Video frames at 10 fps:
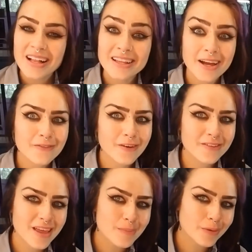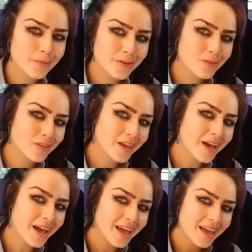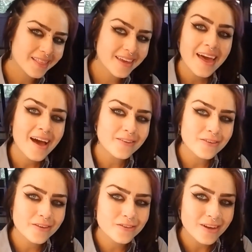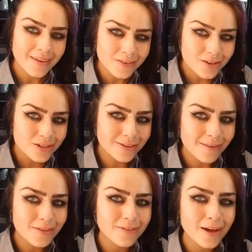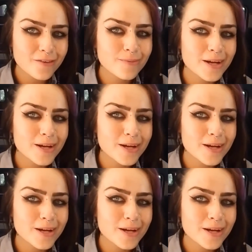Like, for example, recently I had the axle shaft shear off the side of my